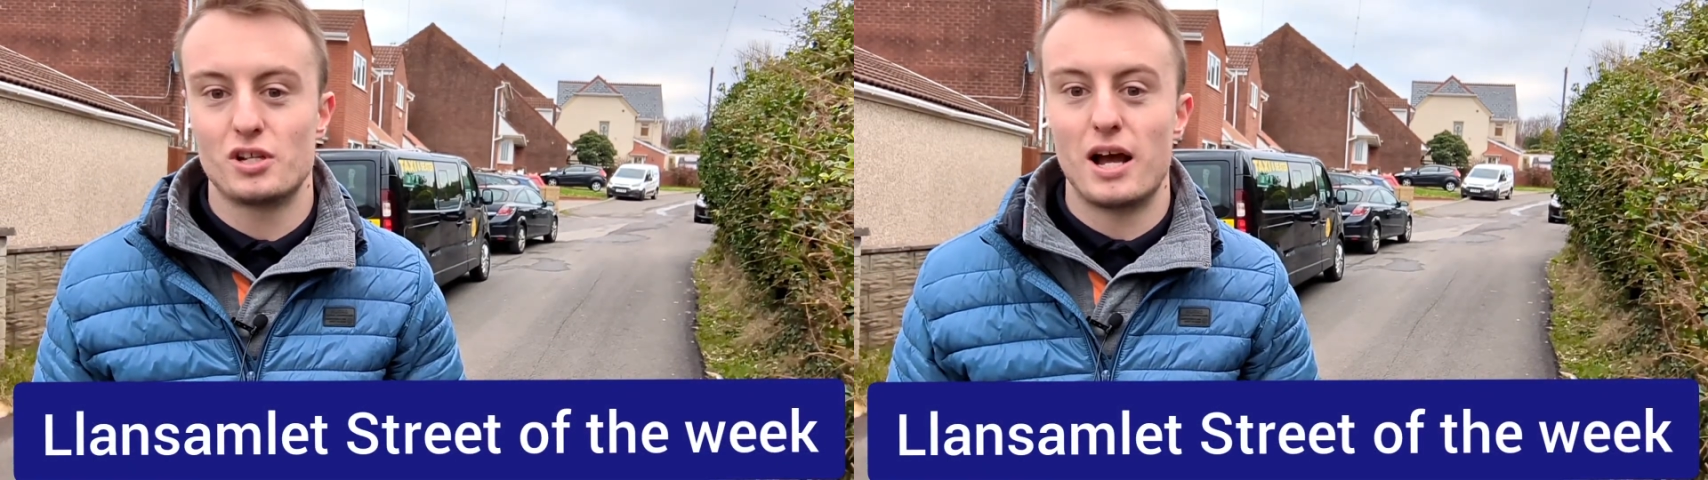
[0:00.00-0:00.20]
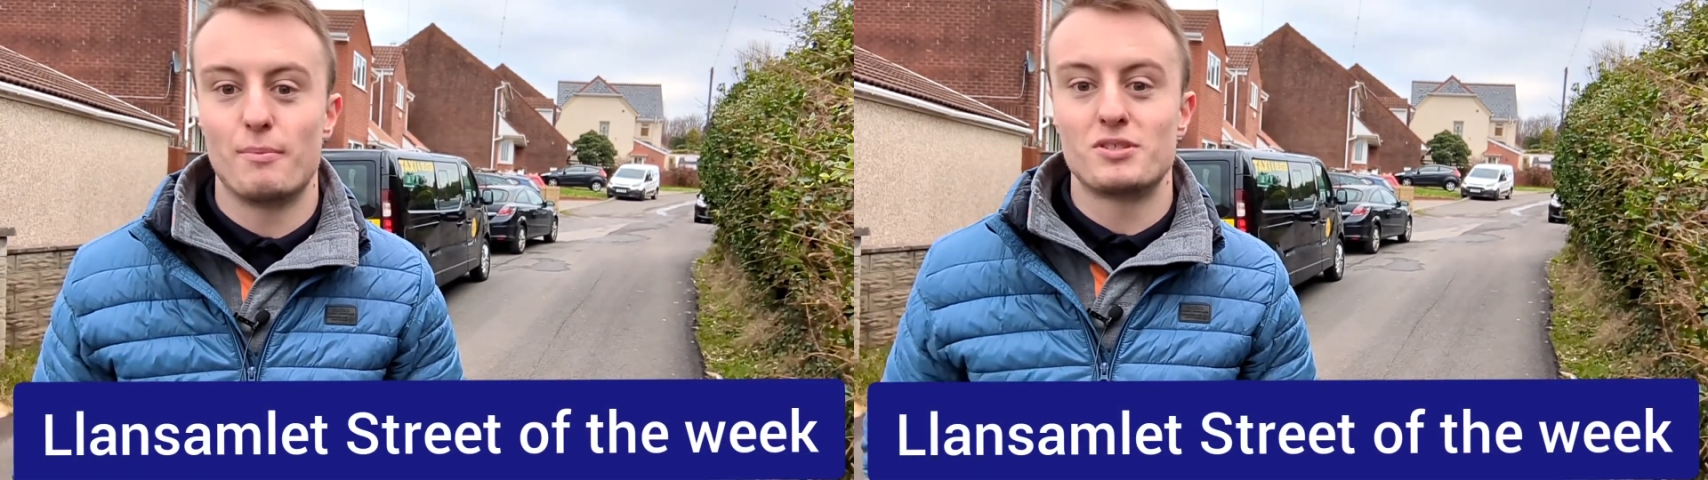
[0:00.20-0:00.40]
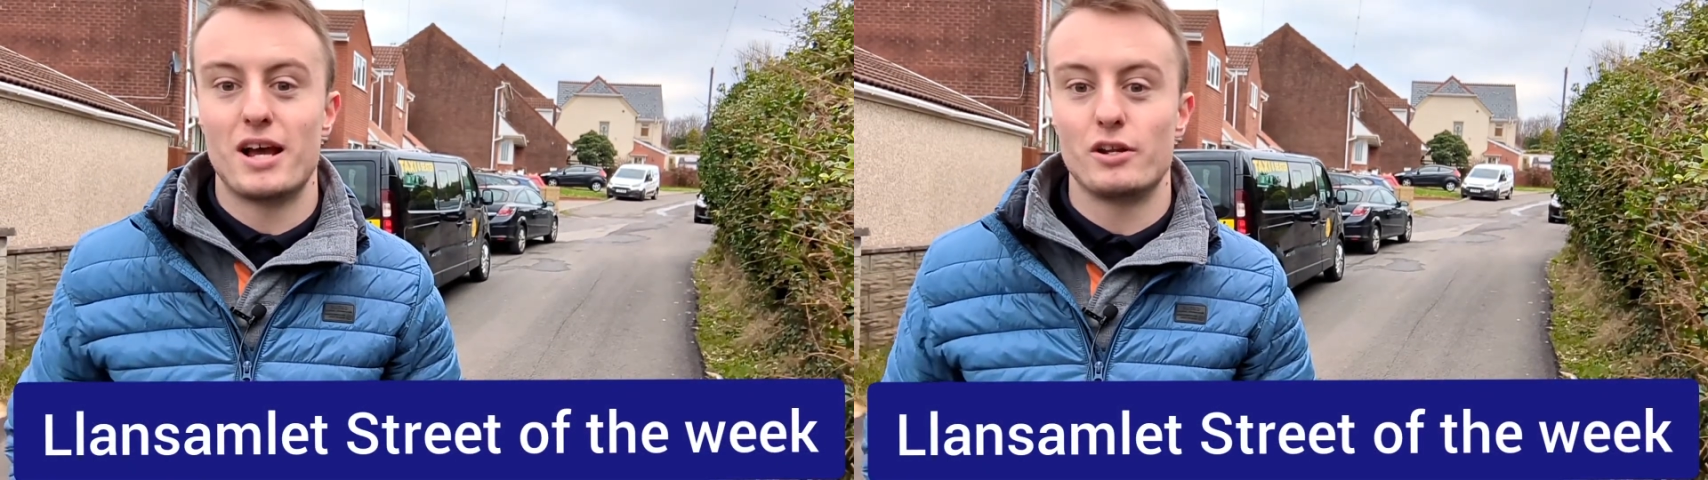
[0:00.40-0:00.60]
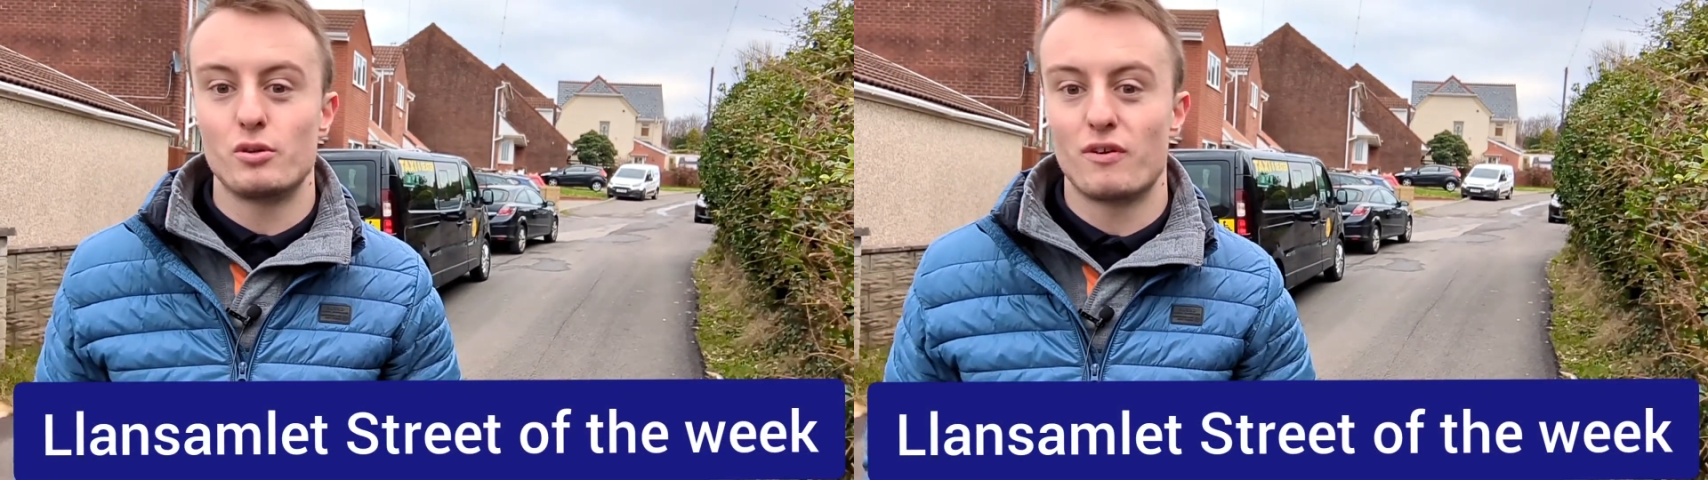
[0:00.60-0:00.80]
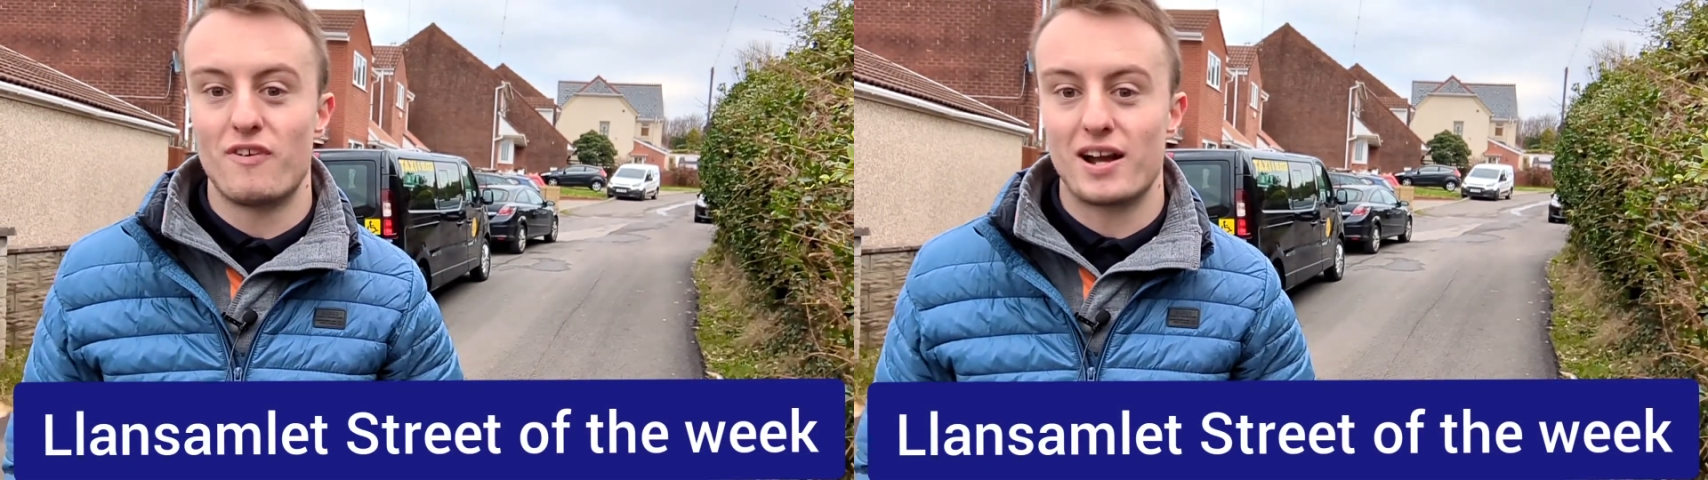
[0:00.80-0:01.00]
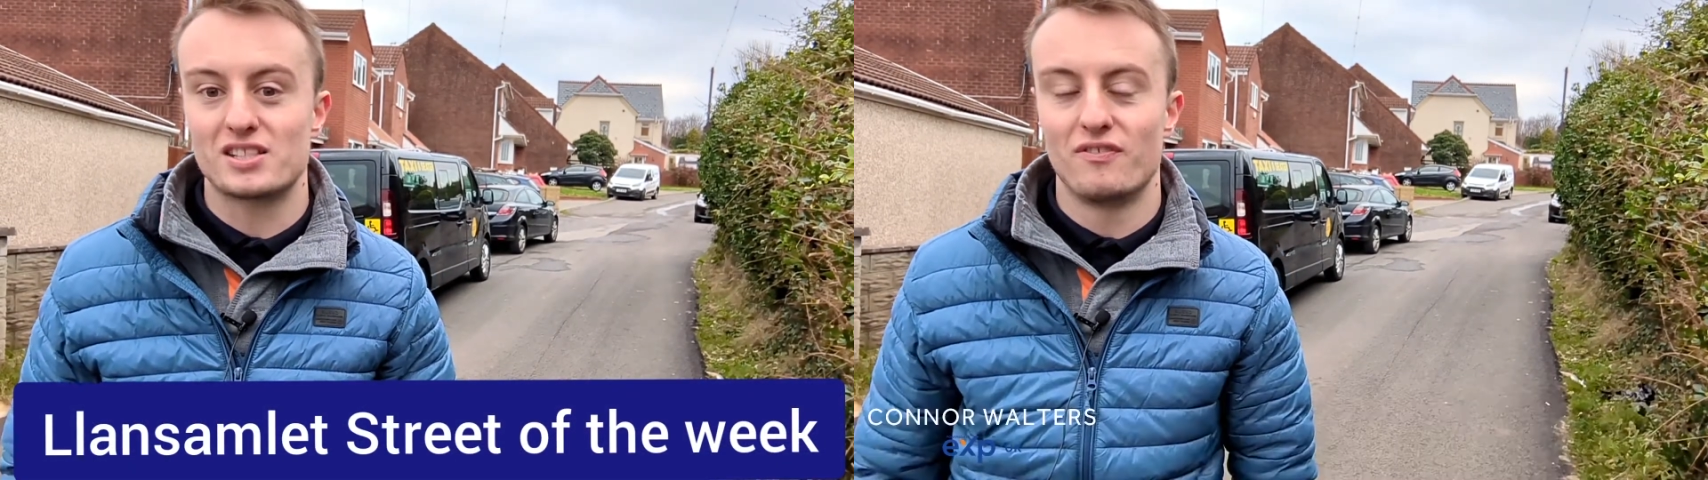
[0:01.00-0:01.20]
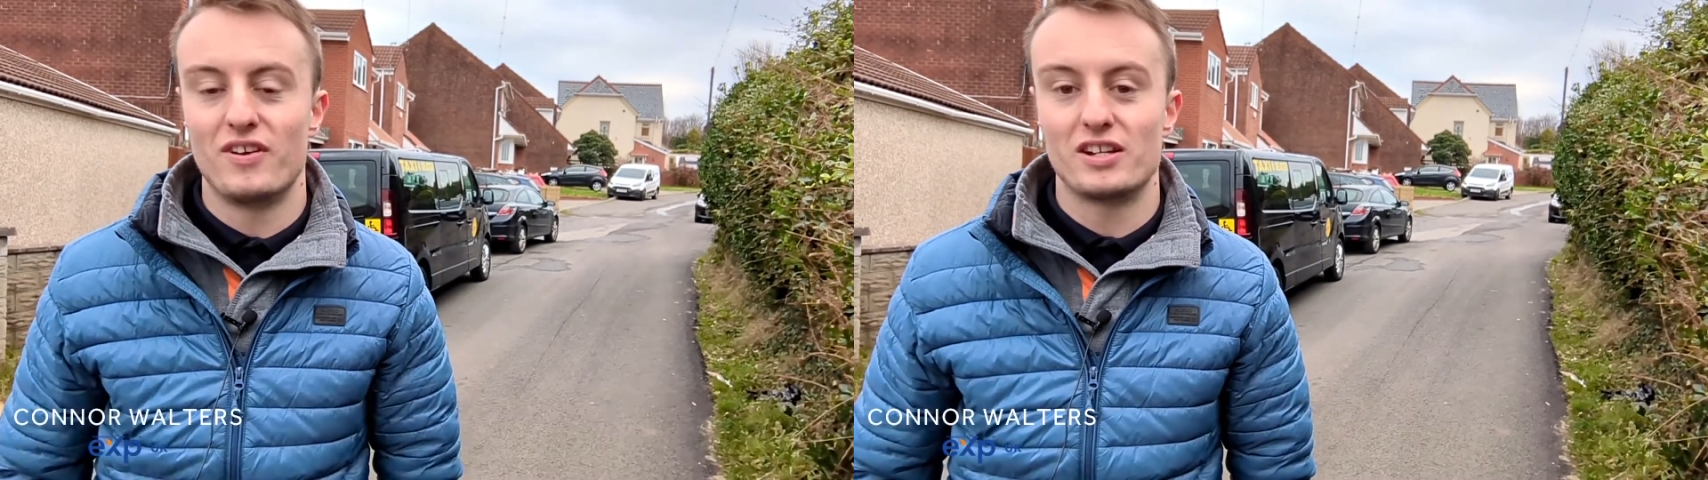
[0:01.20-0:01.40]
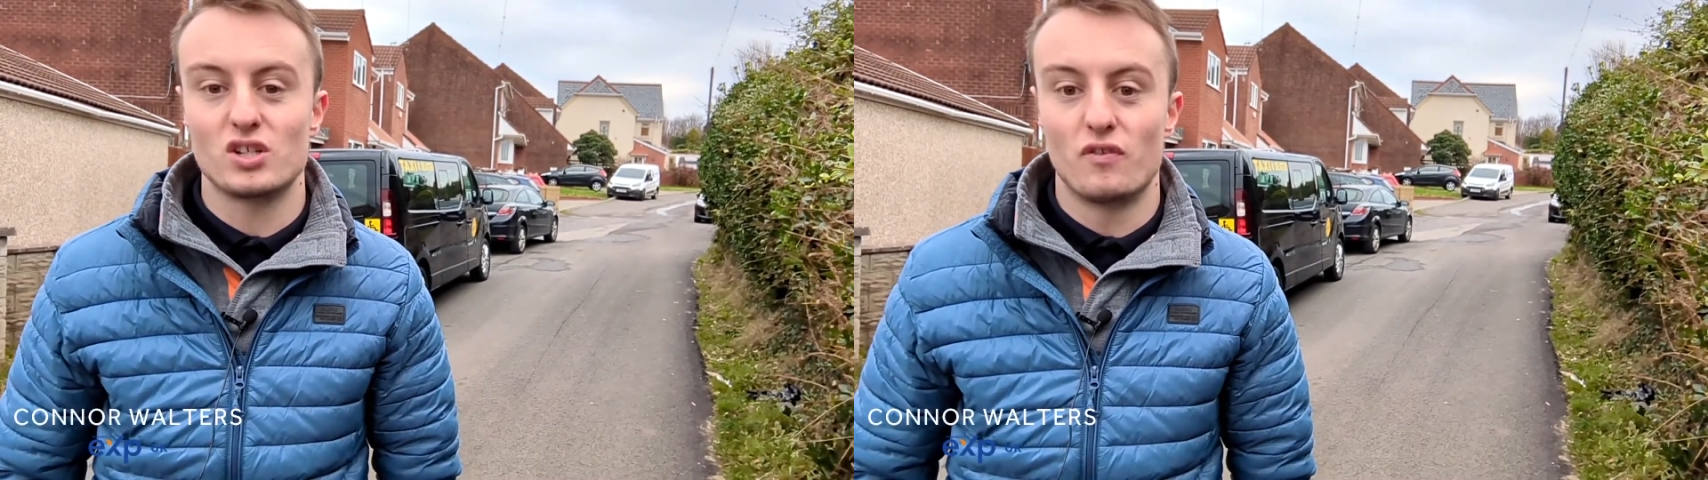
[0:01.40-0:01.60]
telling you the facts and
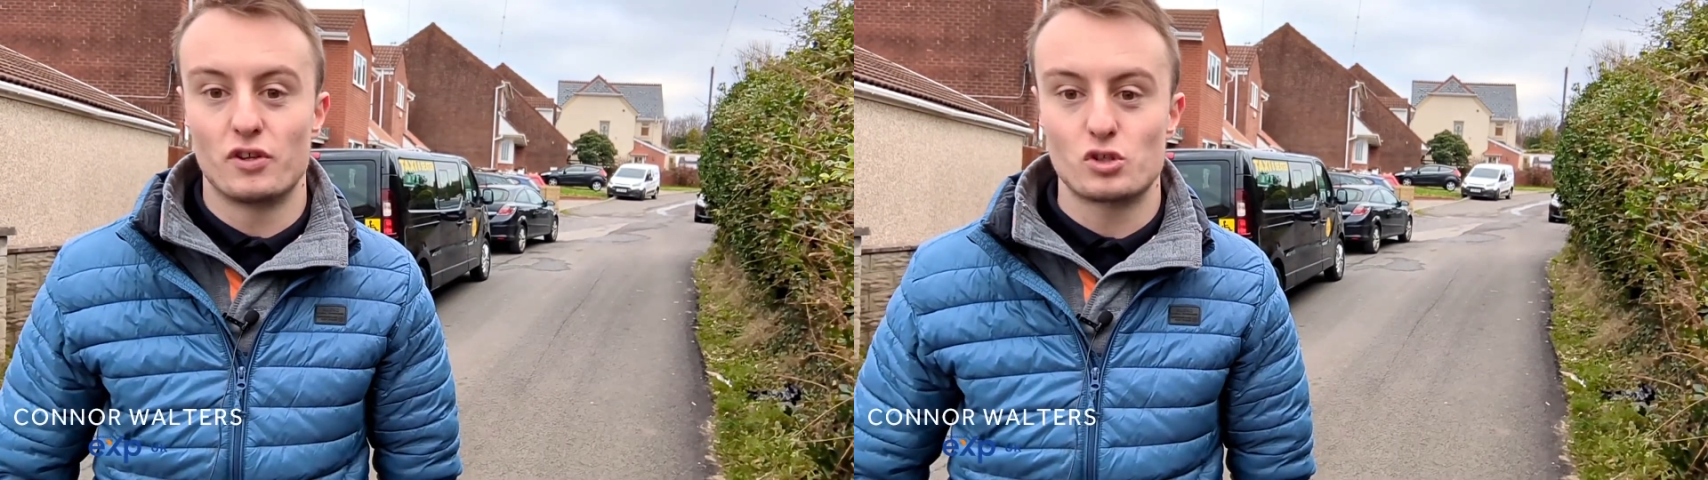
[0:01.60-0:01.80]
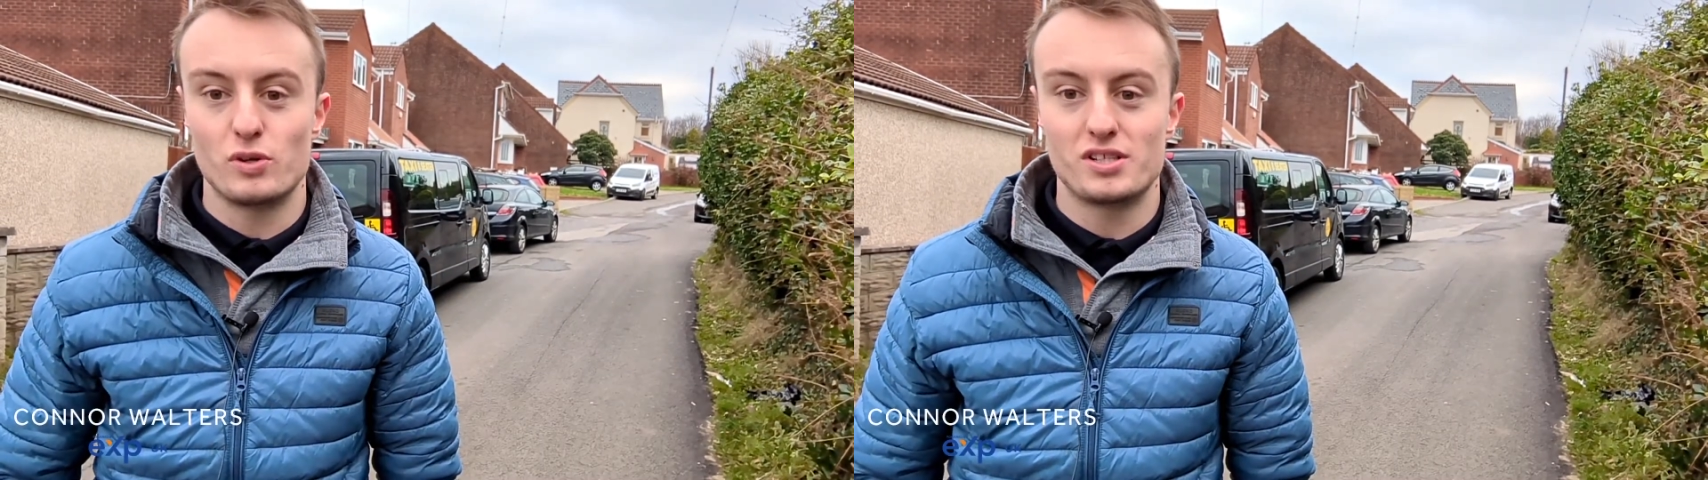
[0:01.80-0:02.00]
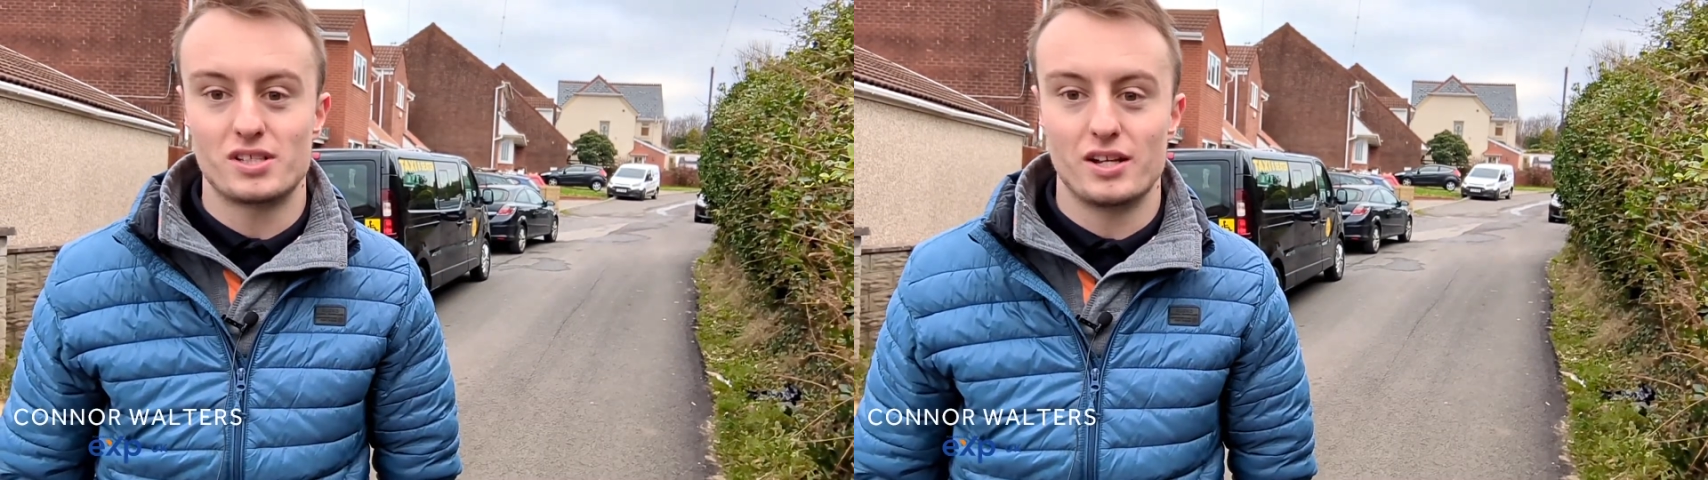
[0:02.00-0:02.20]
figures of the streets